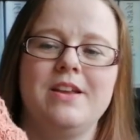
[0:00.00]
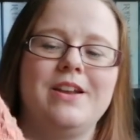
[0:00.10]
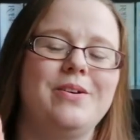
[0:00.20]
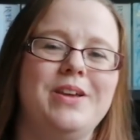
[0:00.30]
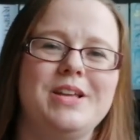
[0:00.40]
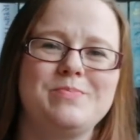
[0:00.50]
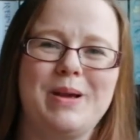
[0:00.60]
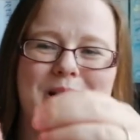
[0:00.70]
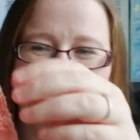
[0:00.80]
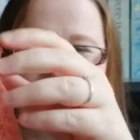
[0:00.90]
Now here's
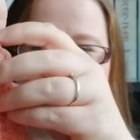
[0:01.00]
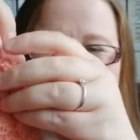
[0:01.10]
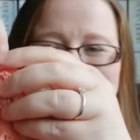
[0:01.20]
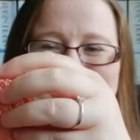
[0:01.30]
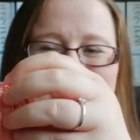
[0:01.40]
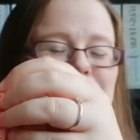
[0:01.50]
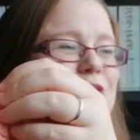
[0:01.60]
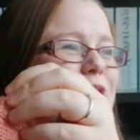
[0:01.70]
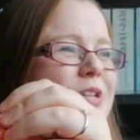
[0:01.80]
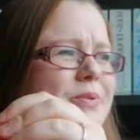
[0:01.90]
my little pattern. I'll
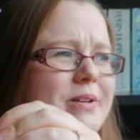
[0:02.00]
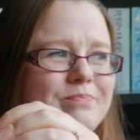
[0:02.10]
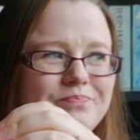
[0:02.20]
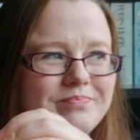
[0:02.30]
show you it.